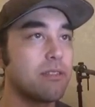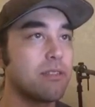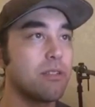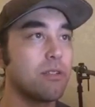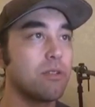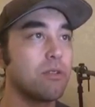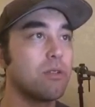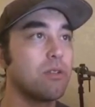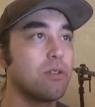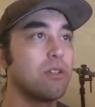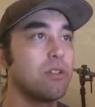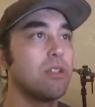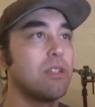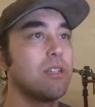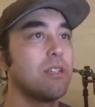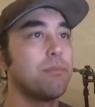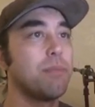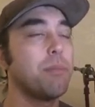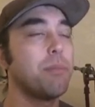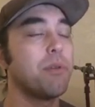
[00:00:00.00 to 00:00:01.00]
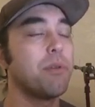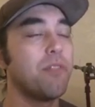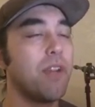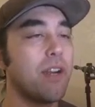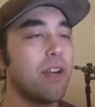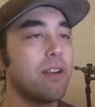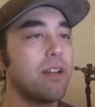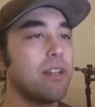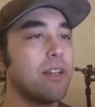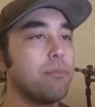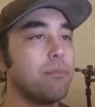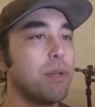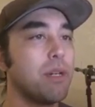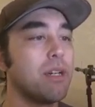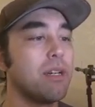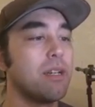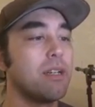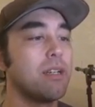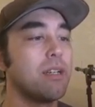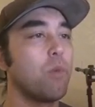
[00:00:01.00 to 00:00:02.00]
So people vary,
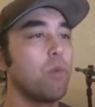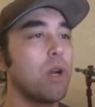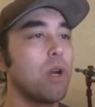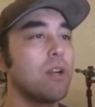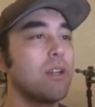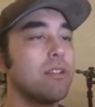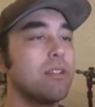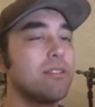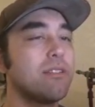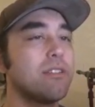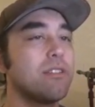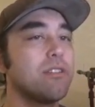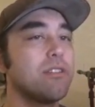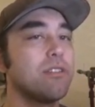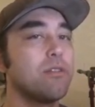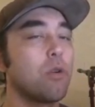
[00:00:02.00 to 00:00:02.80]
but where it is